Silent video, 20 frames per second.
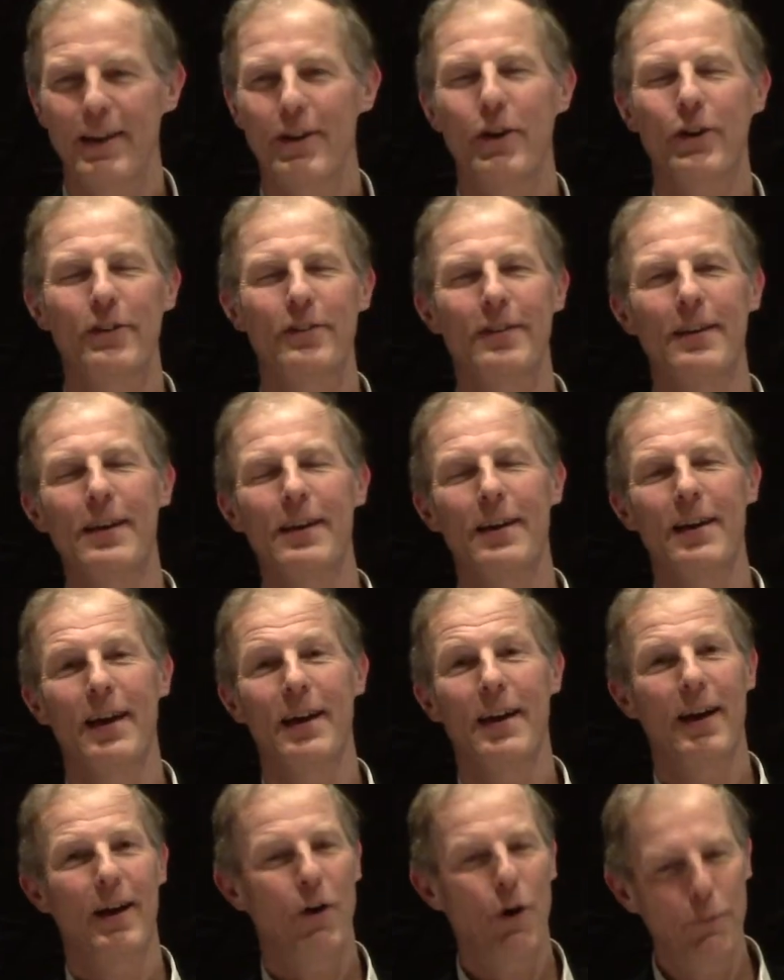You can see,
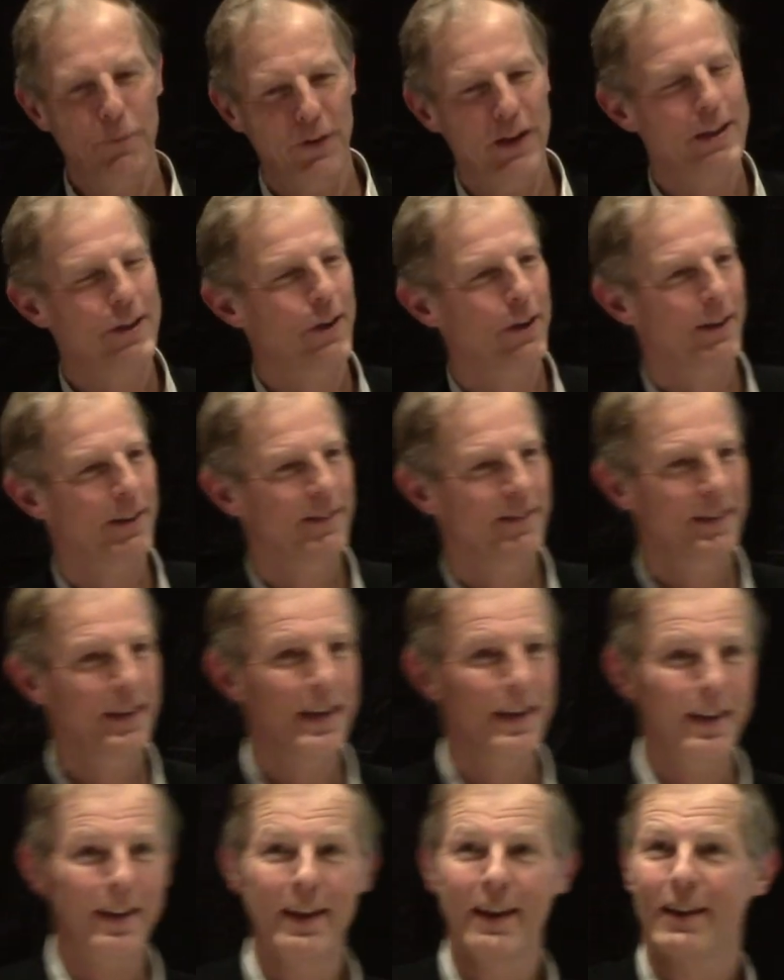hopefully you can
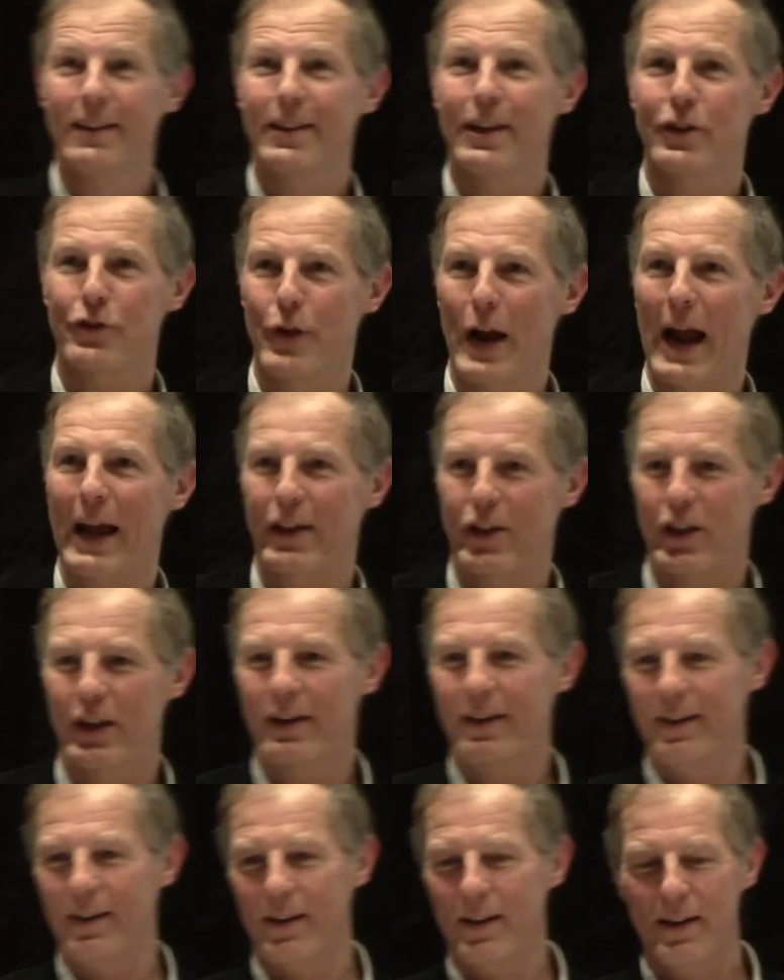see the
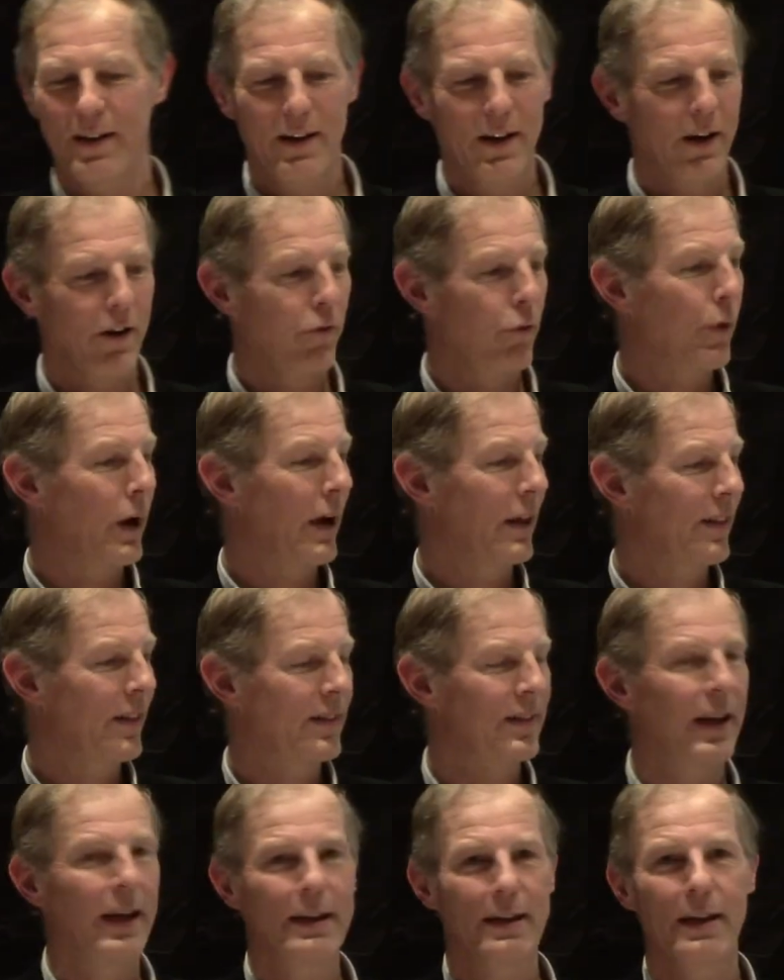attraction of why
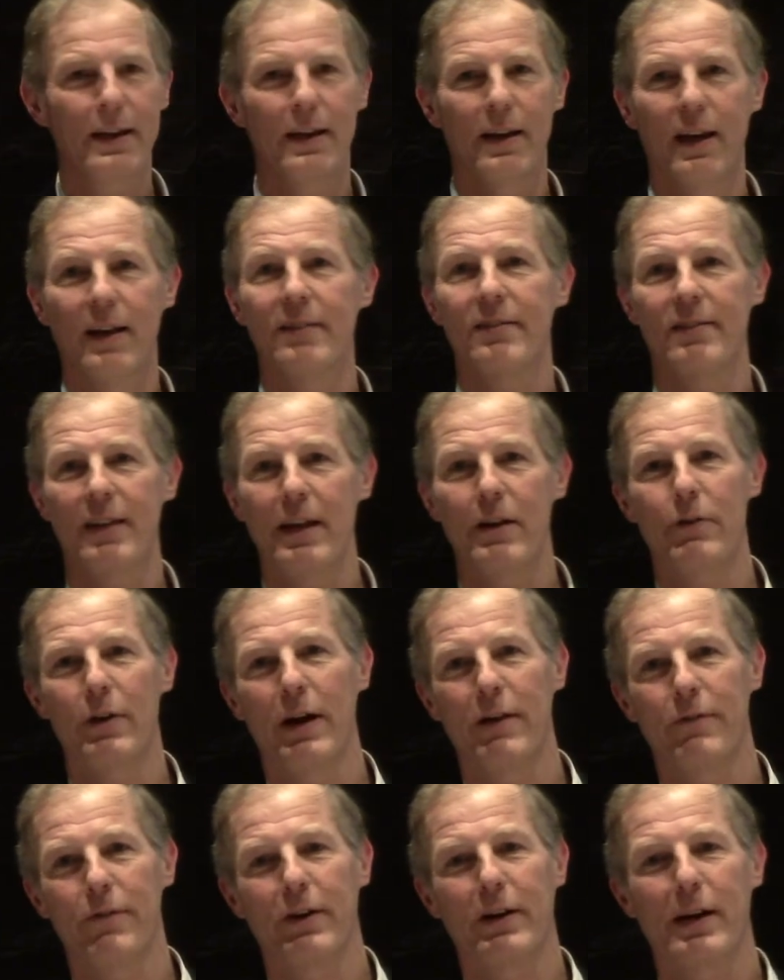this idea has stayed
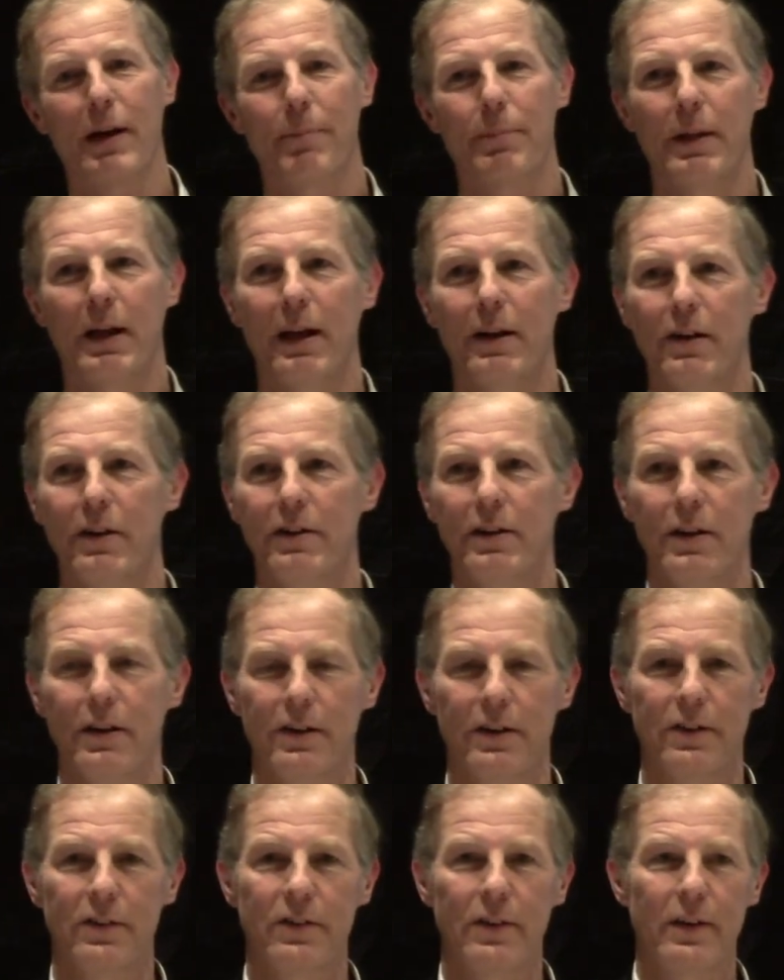around for a couple hundred
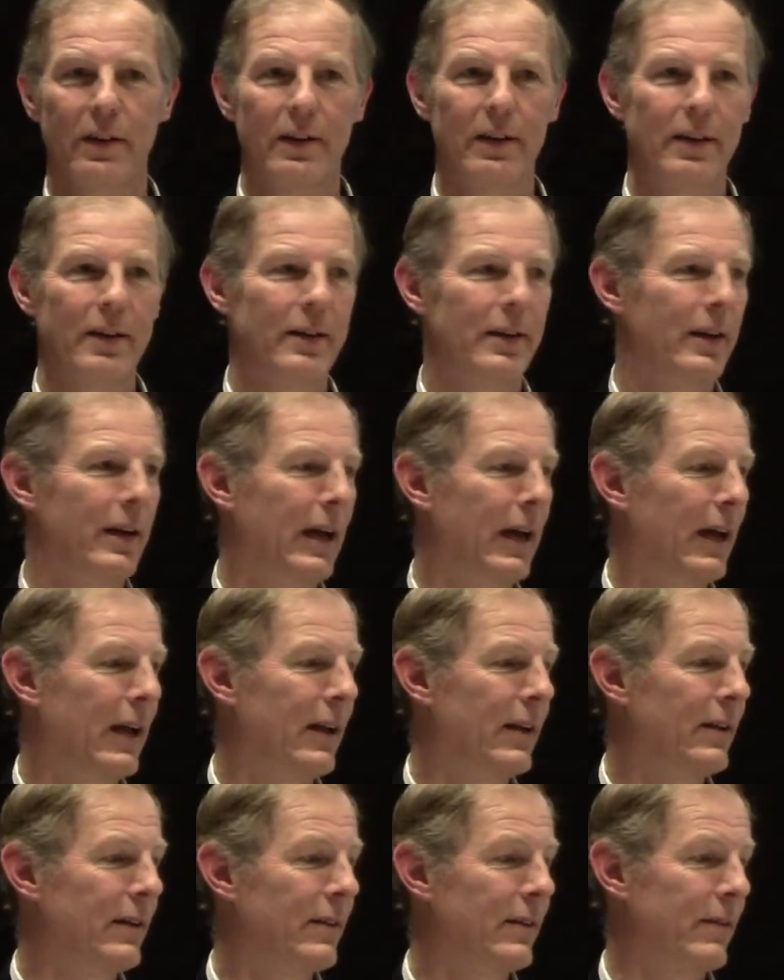years,
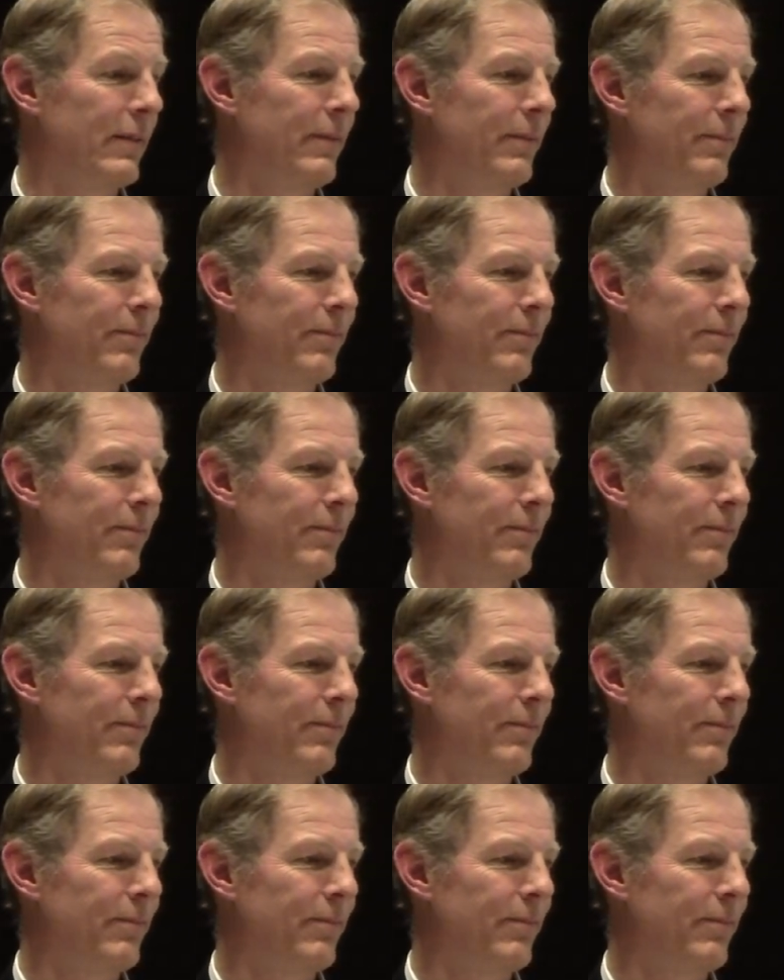and